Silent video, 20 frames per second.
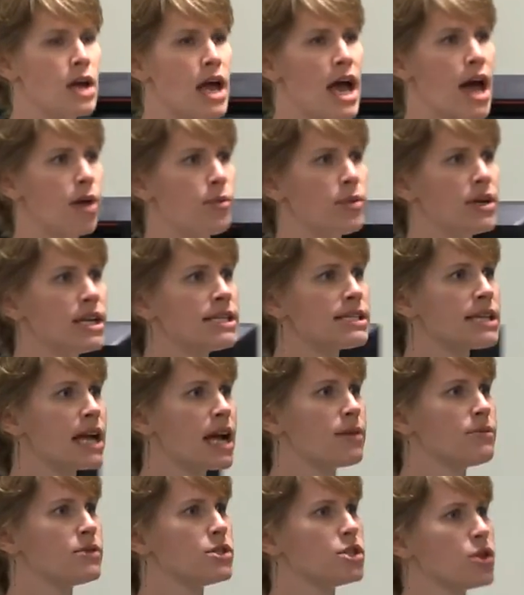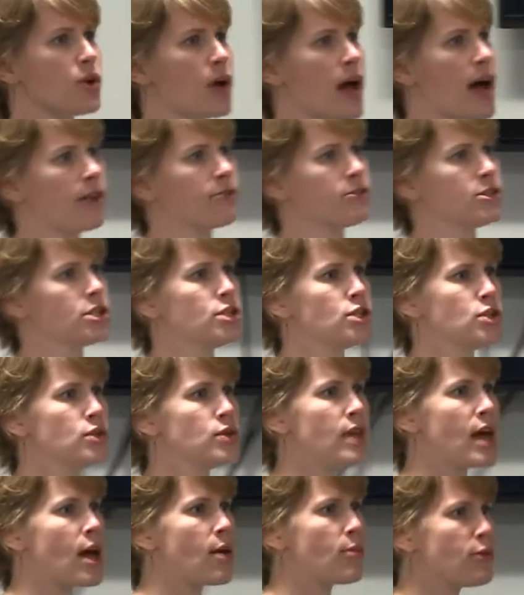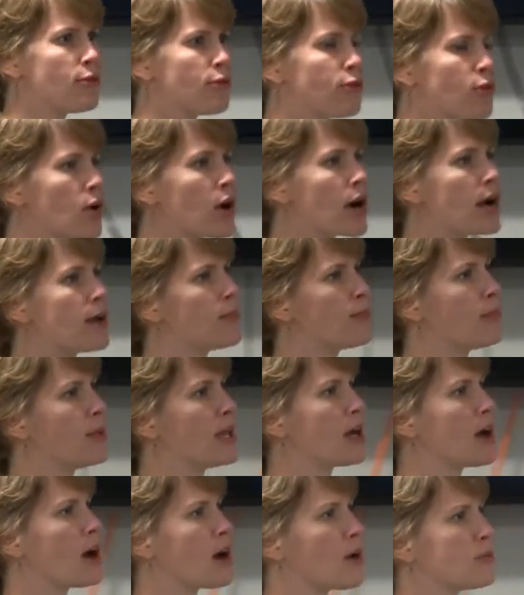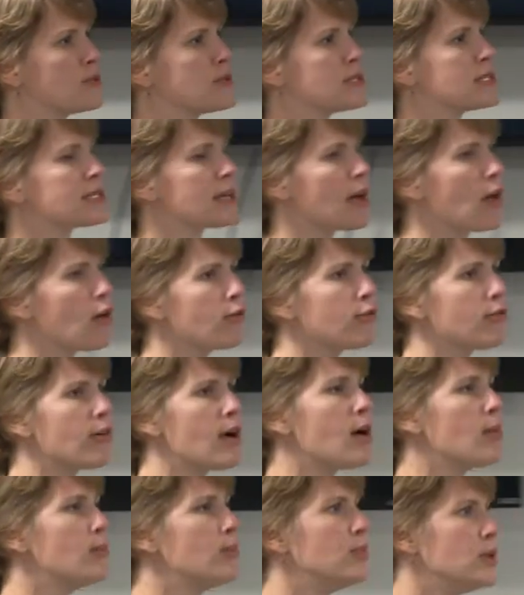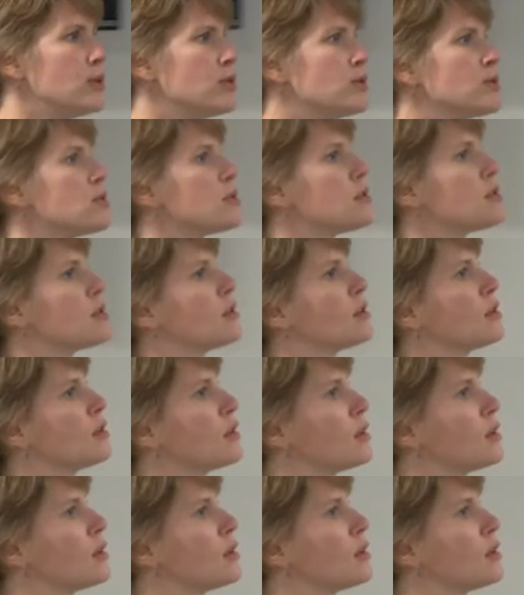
How many times do you have to do that before it becomes self-abuse?